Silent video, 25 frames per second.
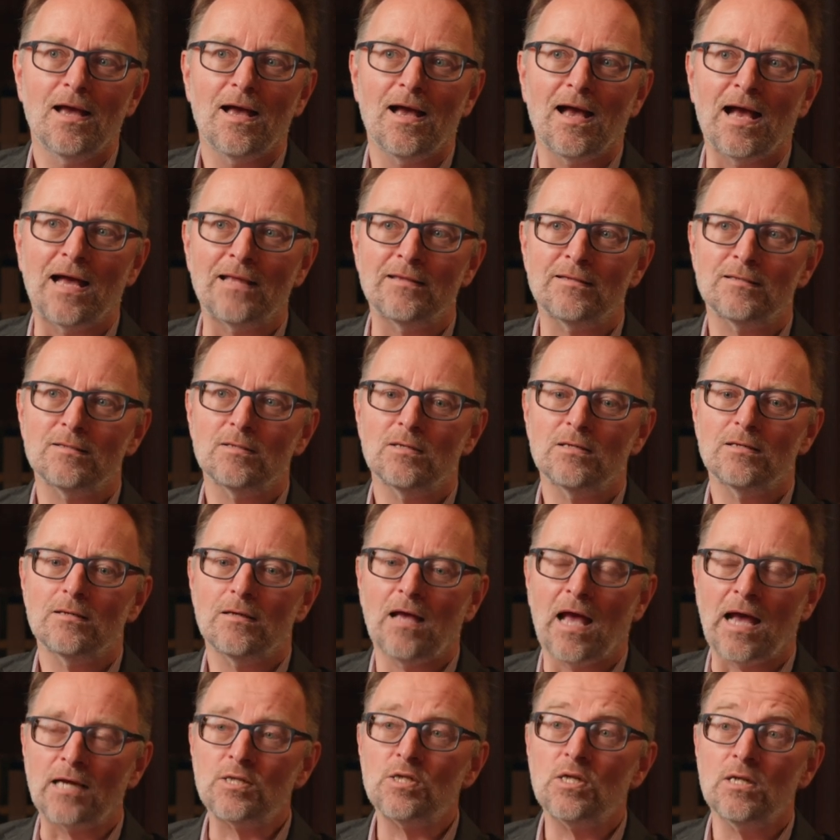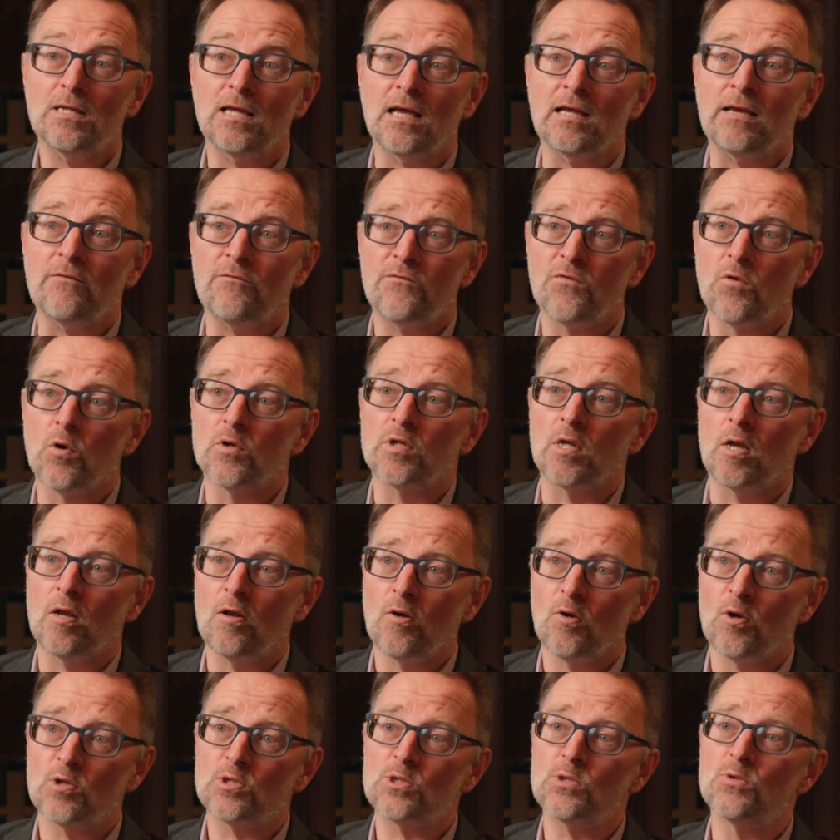And actually they fought a
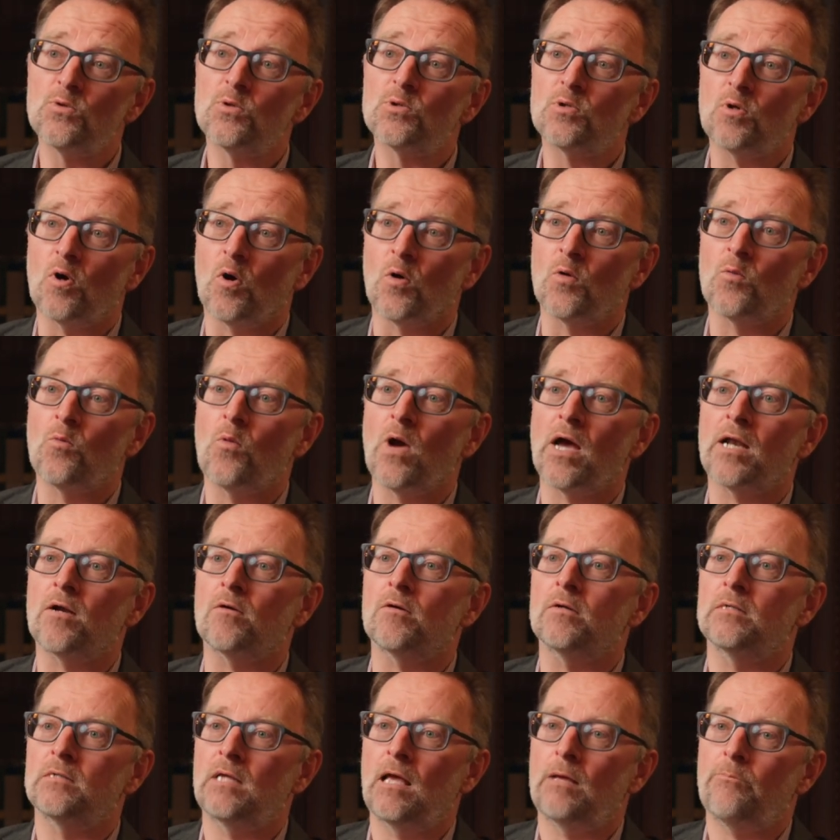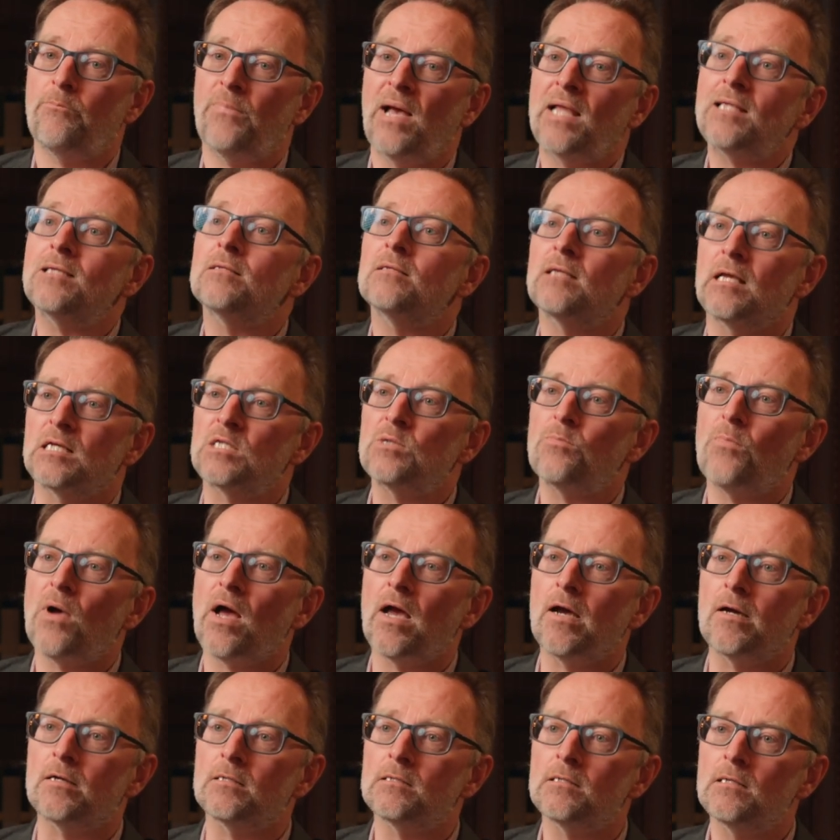lawsuit on whether the patent
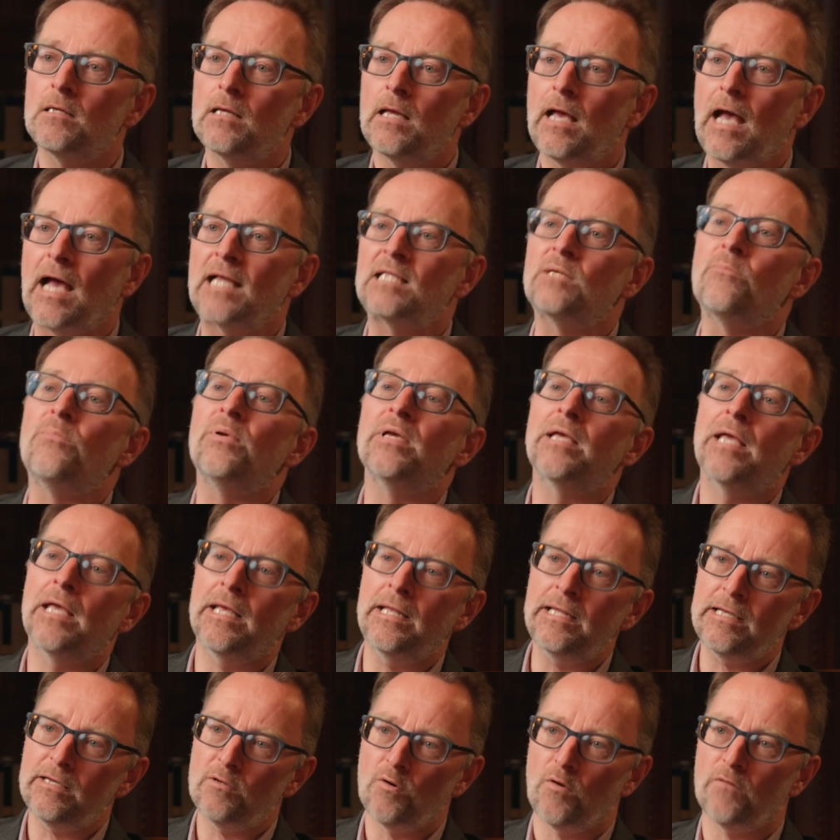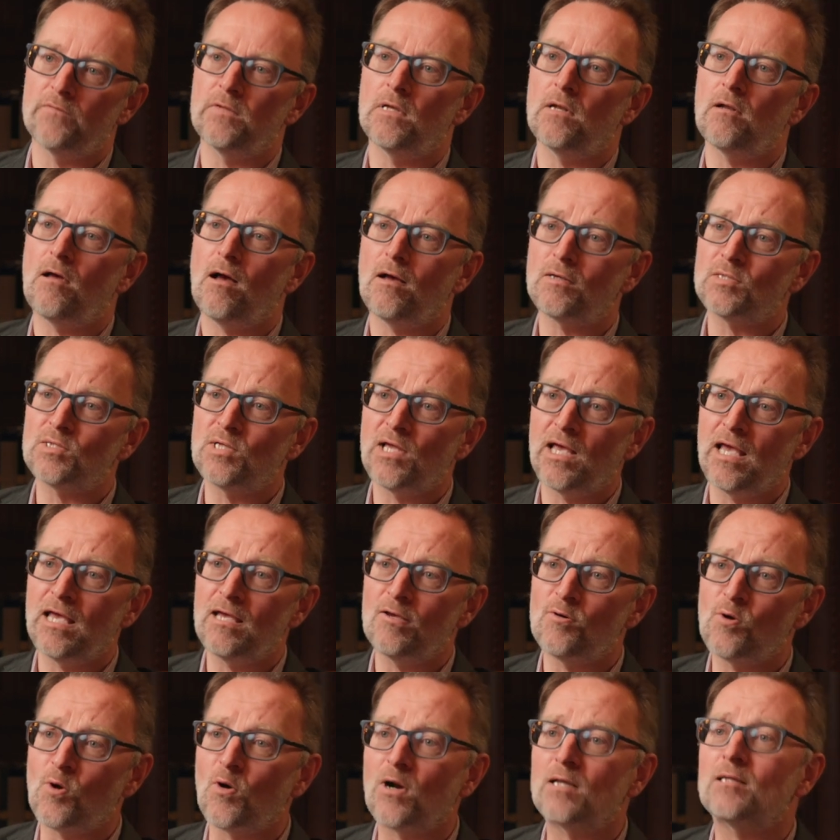expired at the beginning of the last
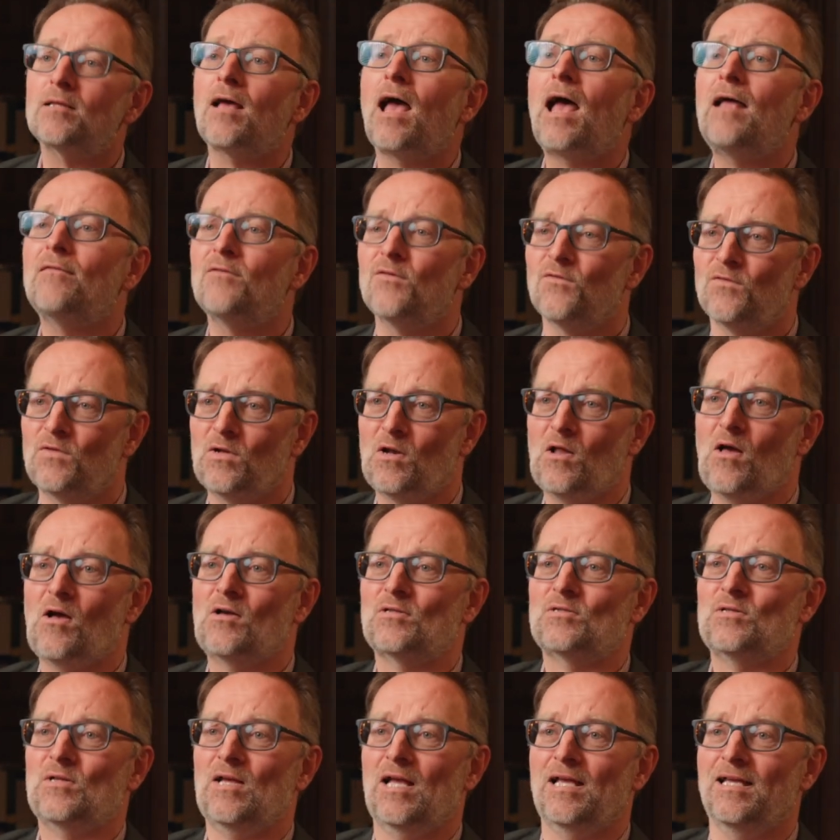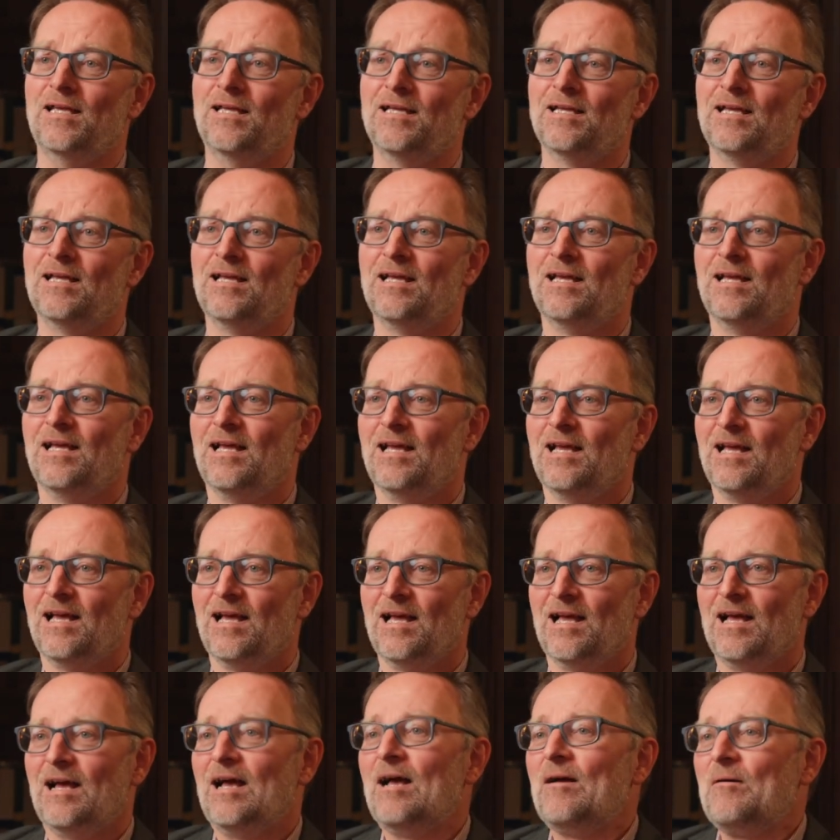day or at the end of the last day.
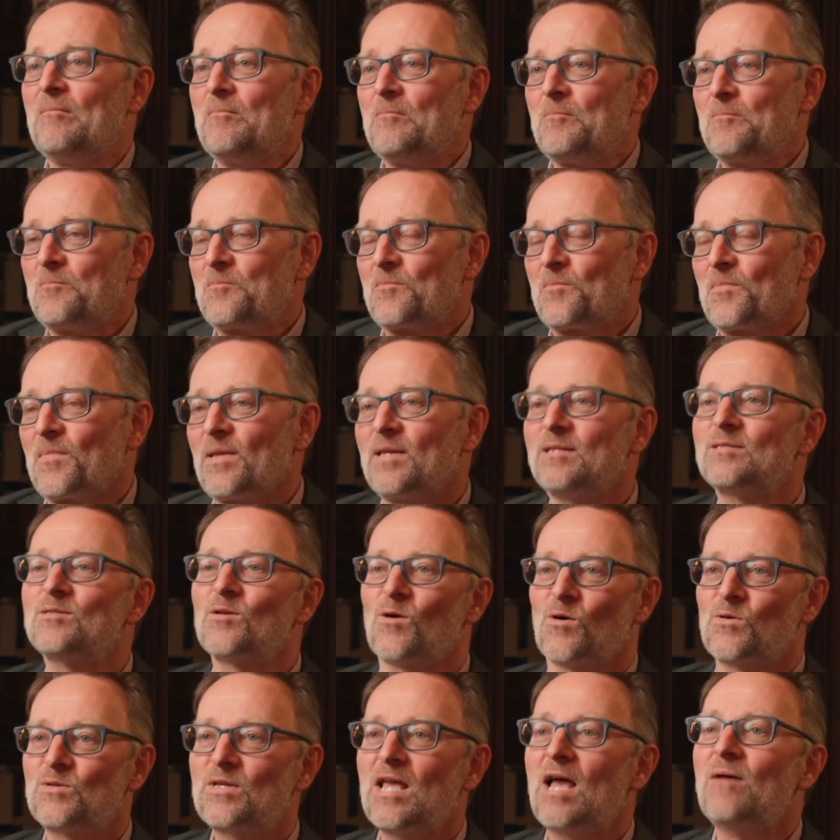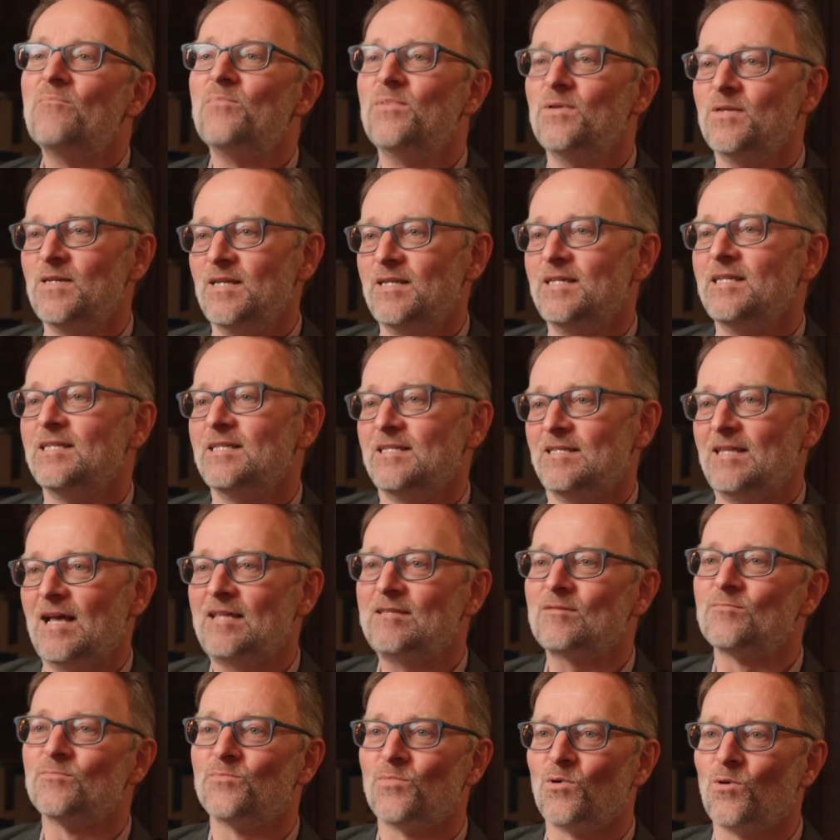So it can be
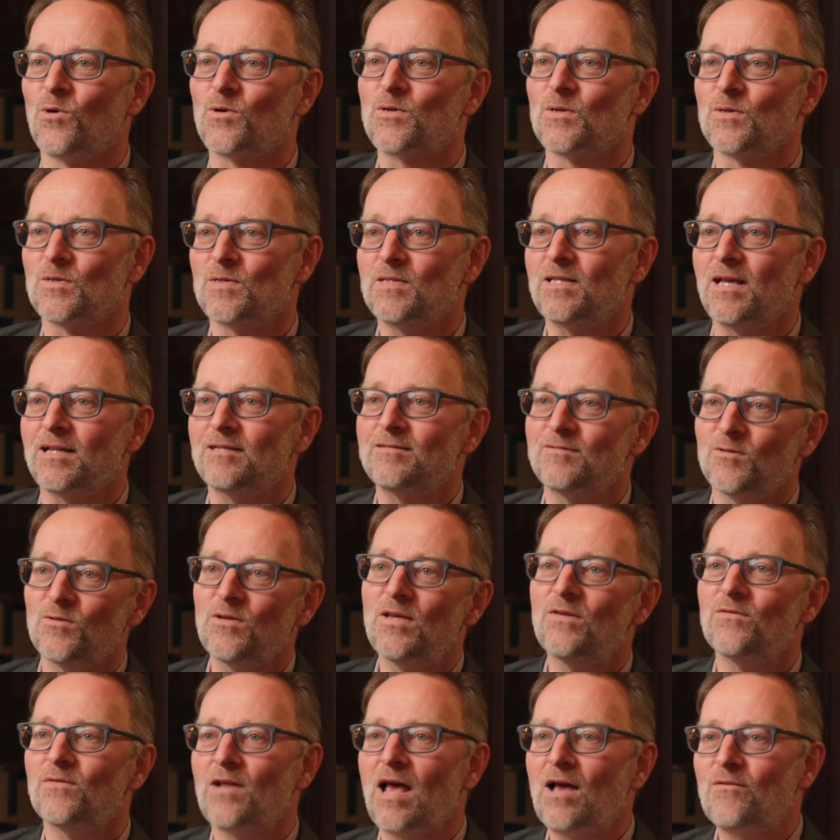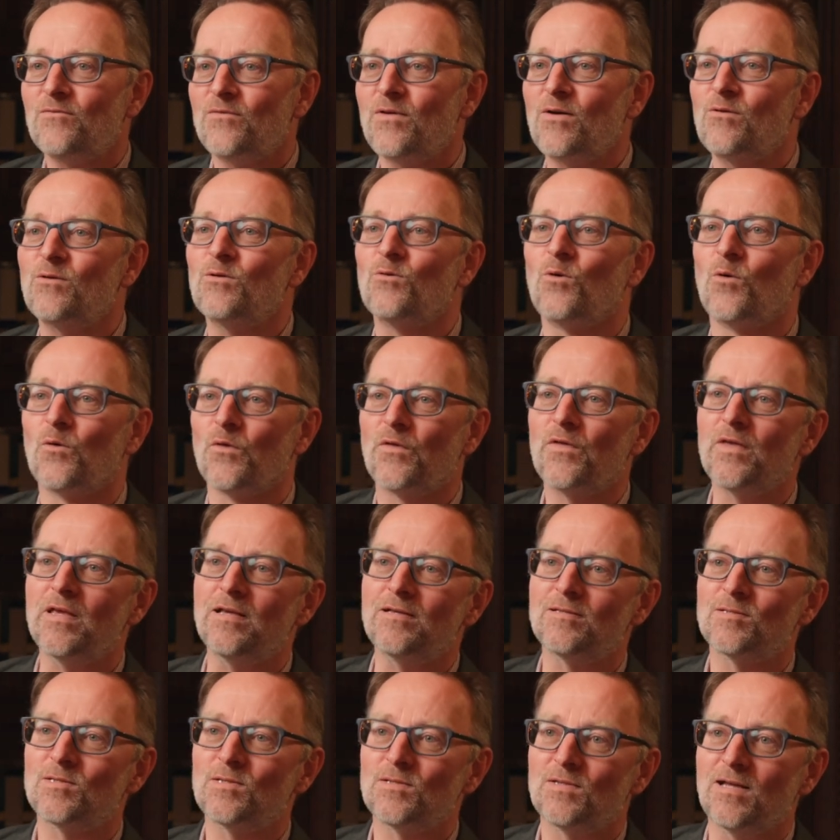that important that you even have very old
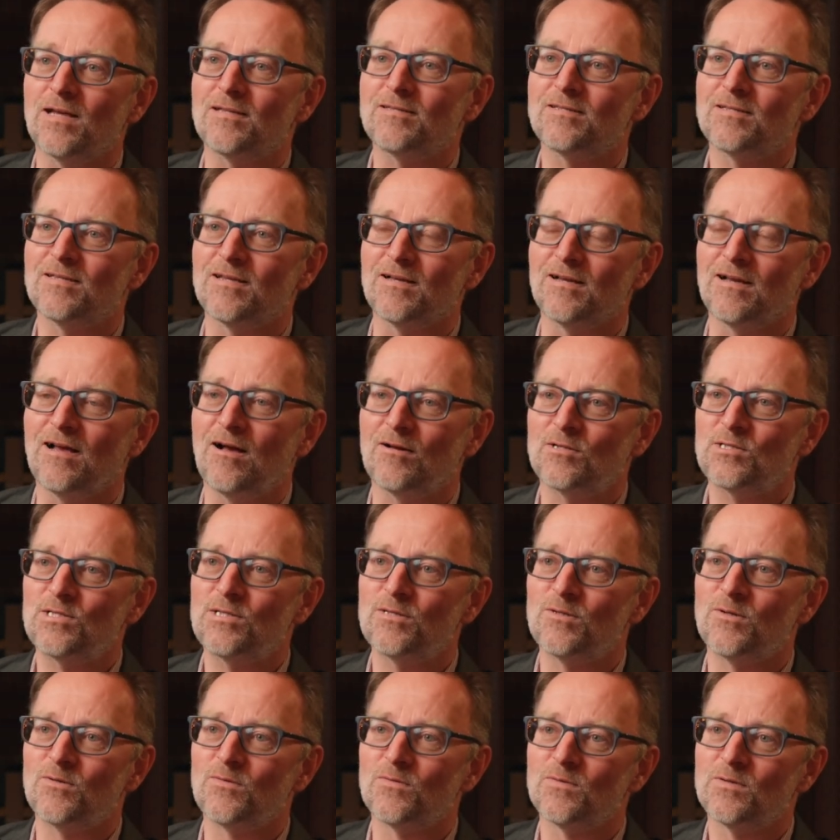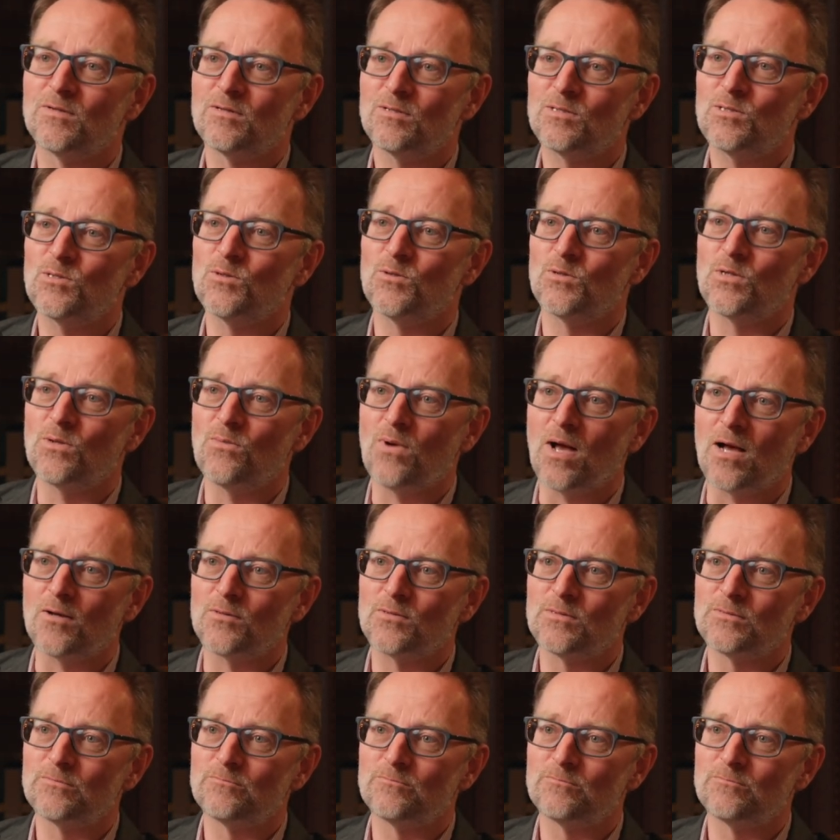things that are still sued about.